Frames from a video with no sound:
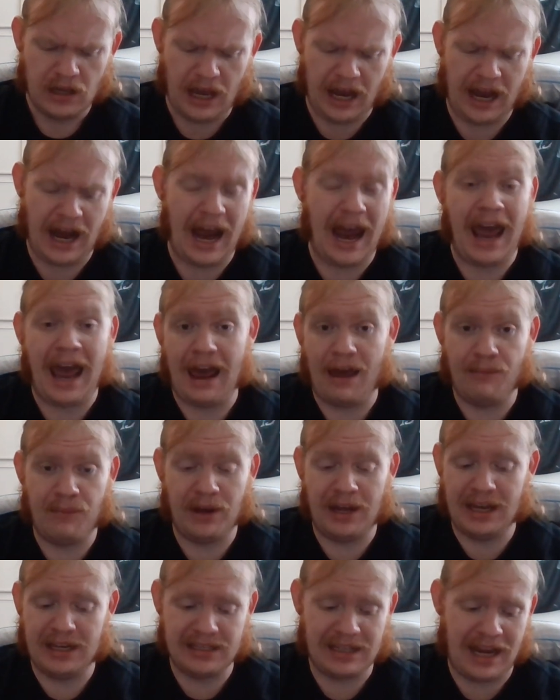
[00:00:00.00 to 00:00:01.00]
and
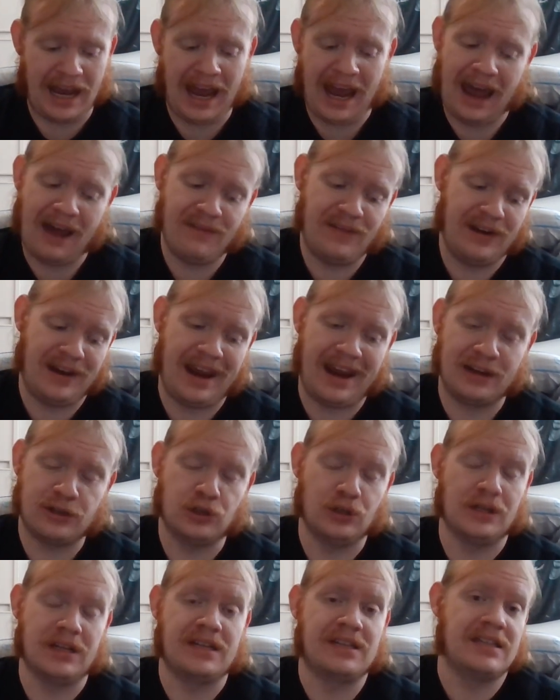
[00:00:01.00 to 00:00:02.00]
because I haven't
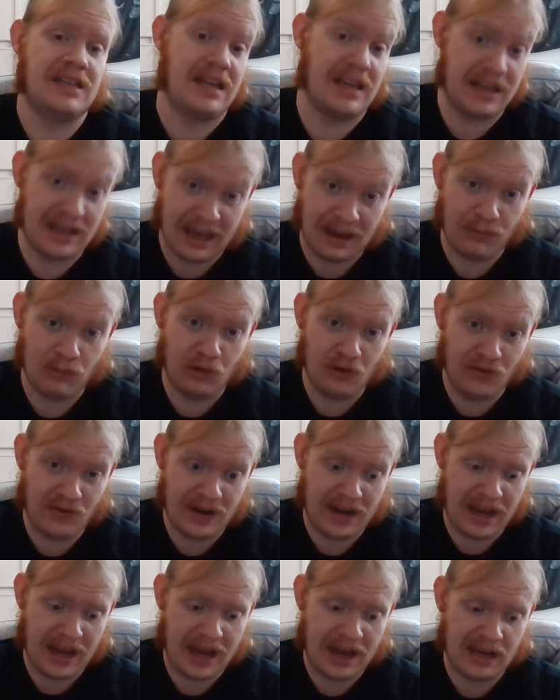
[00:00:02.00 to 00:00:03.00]
actually seen that
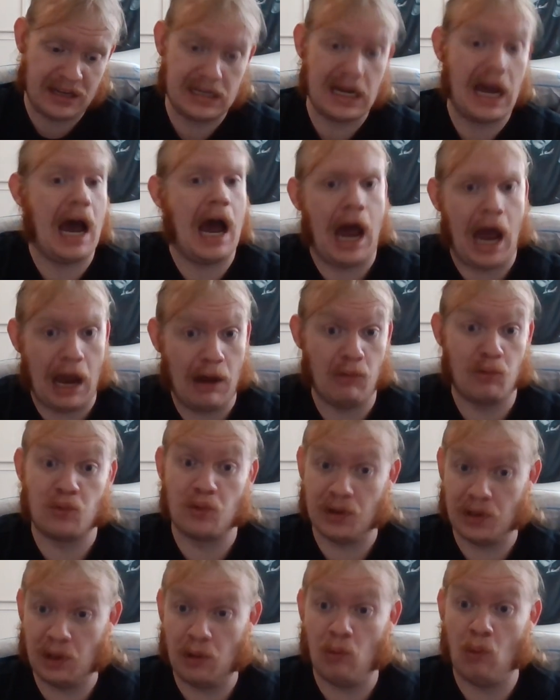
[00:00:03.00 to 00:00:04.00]
movie yet. I
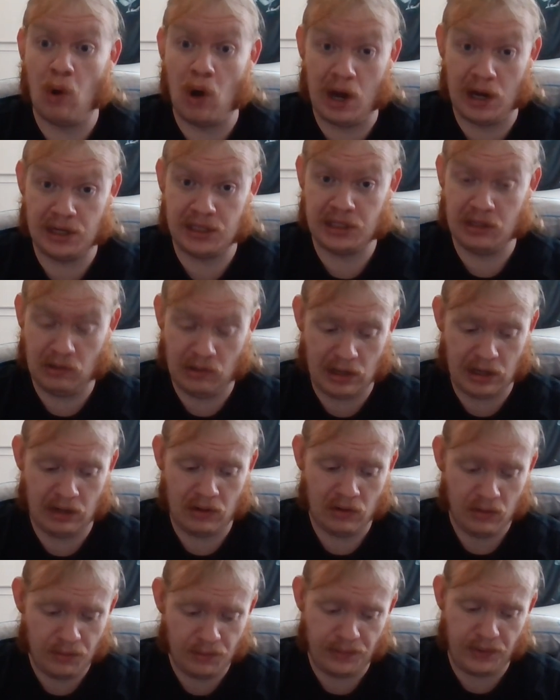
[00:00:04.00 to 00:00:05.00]
really want to
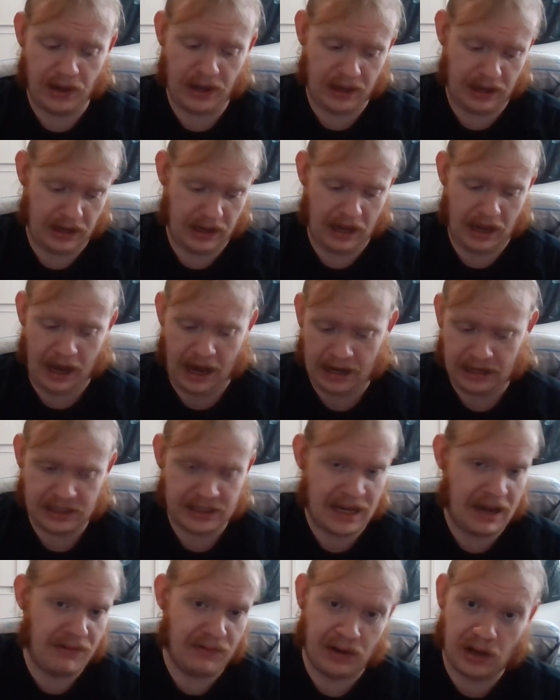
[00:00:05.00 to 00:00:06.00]
though, but I
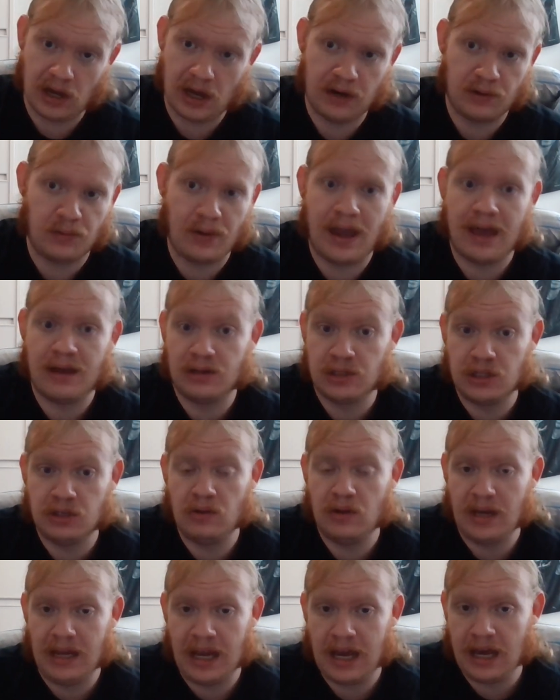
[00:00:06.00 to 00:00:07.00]
just haven't got around to
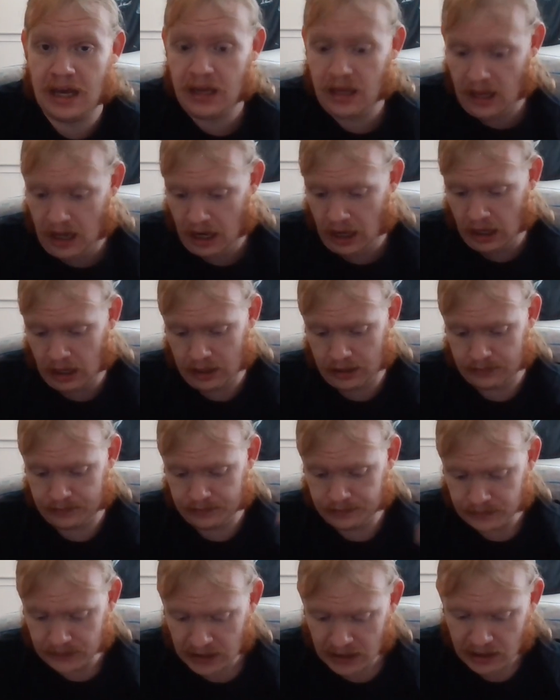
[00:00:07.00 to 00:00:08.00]
it yet.
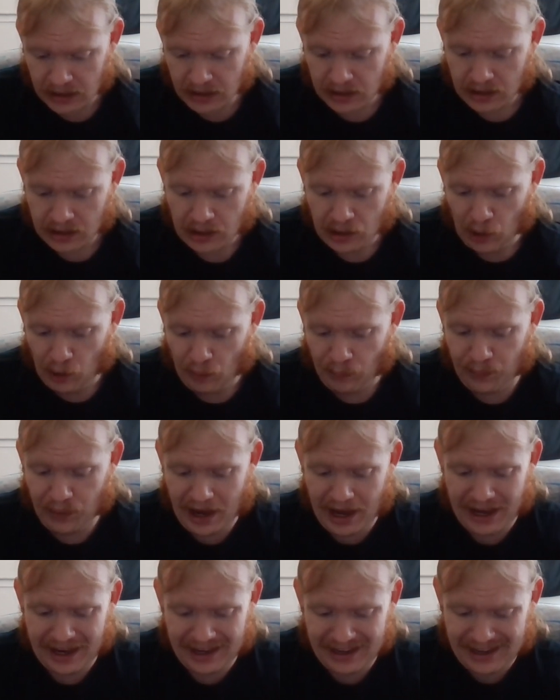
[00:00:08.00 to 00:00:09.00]

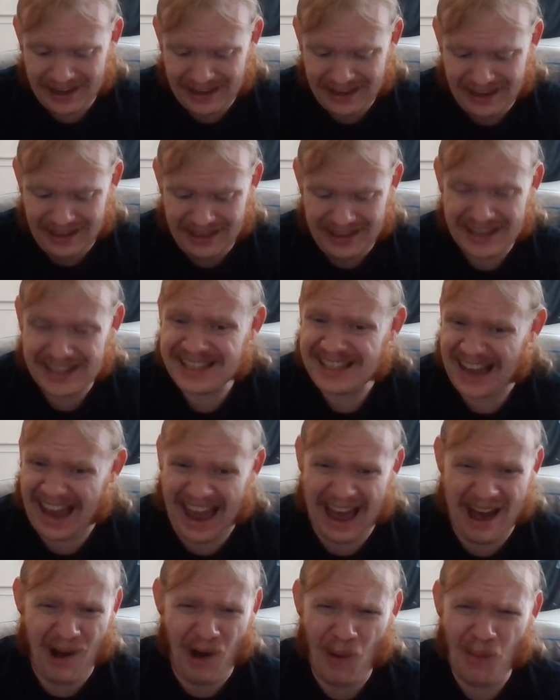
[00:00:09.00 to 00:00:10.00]
But this
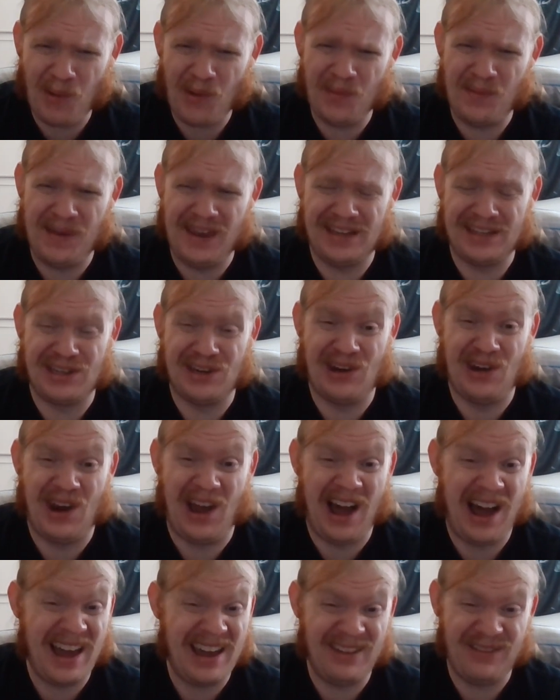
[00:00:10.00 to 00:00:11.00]
album is
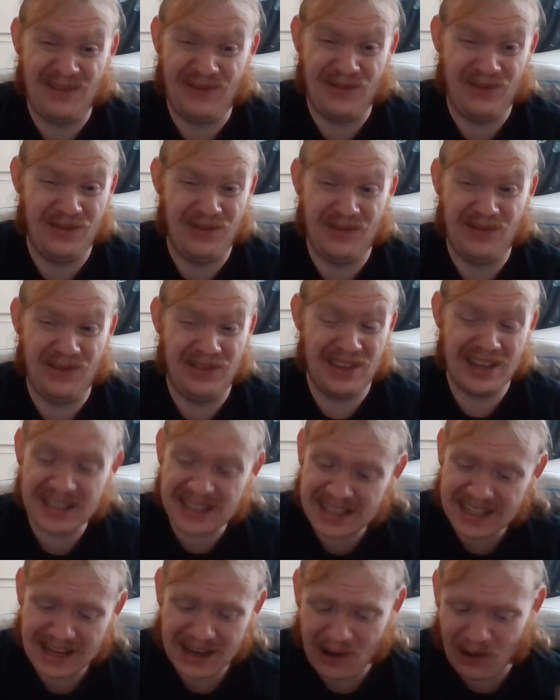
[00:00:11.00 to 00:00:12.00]
not.
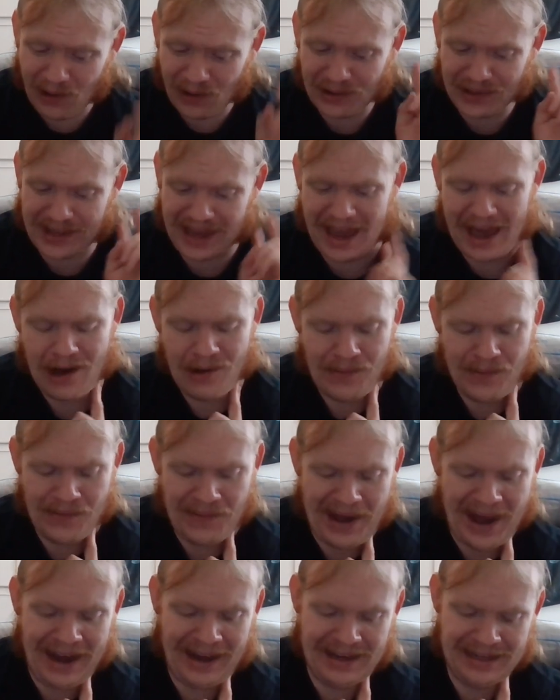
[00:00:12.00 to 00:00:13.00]
This is the only
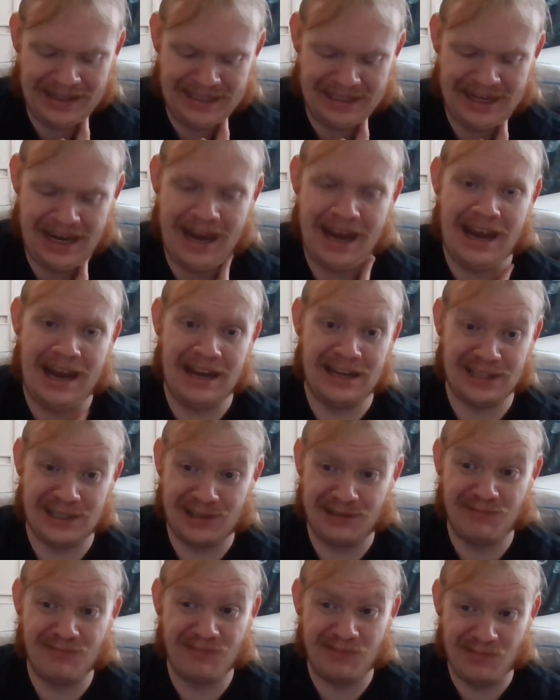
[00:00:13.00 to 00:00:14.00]
album I could say
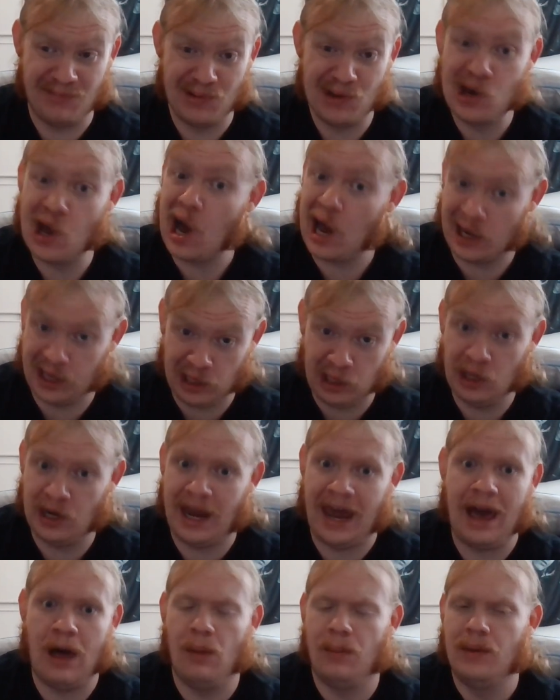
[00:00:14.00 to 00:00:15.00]
is not a good
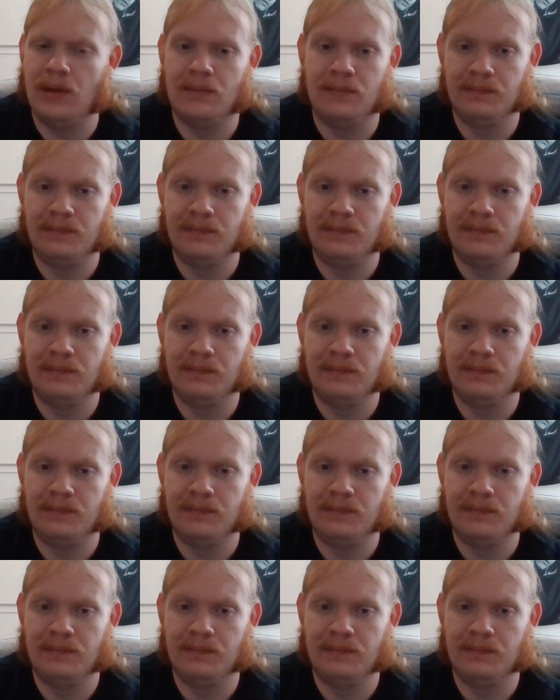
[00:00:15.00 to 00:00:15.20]
album,